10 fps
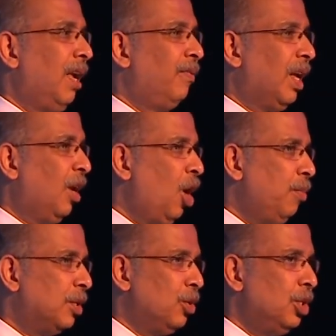if the globe
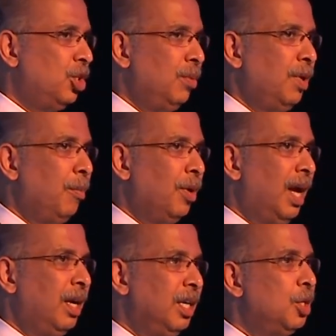is consuming about
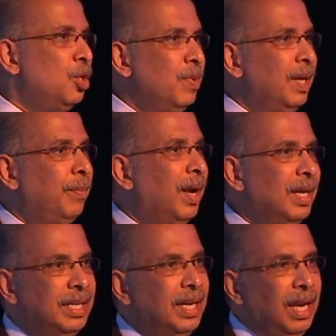102 million
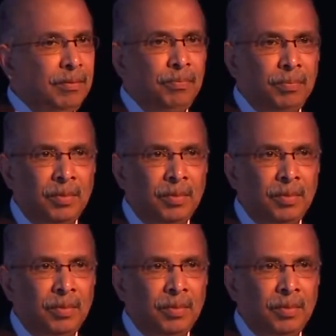barrels a day,